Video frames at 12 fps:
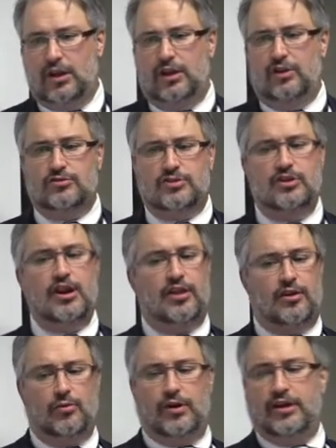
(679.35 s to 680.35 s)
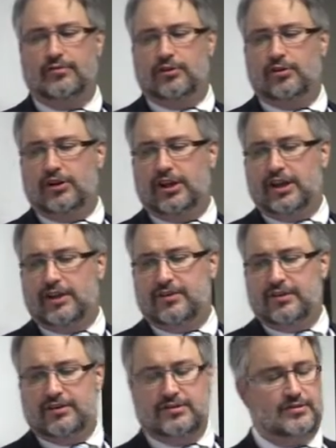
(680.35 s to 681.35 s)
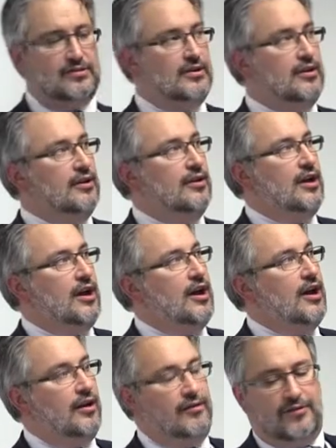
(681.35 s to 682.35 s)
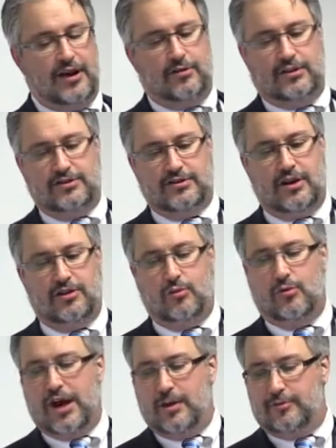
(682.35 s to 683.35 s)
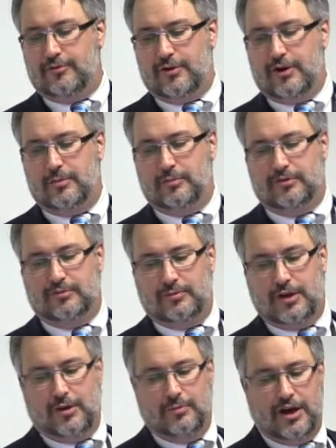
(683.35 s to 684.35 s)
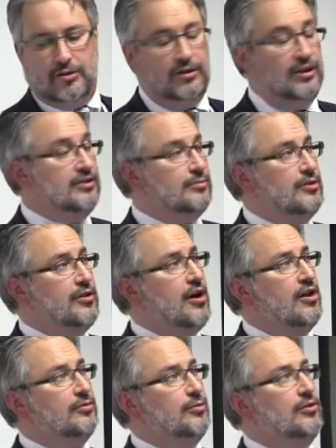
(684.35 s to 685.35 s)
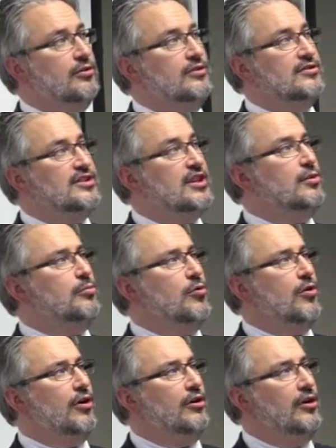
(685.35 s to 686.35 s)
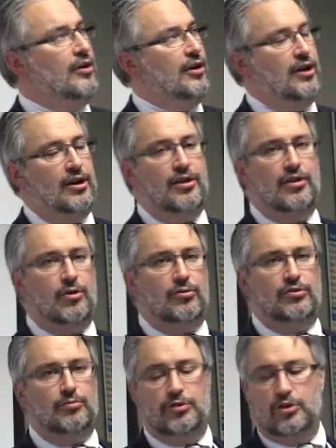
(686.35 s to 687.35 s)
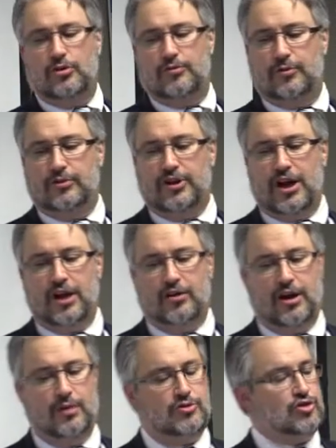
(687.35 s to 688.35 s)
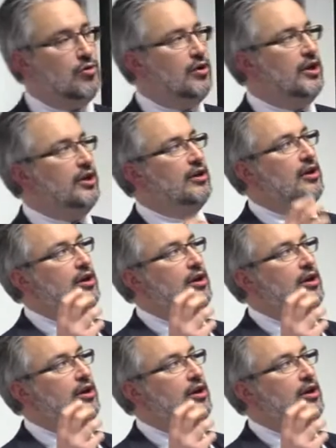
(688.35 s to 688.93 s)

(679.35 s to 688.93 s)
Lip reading: Here's another way of looking at this. I found this on the web from Mount Elizabeth Hospital in Singapore, and I thought it was a beautiful diagram showing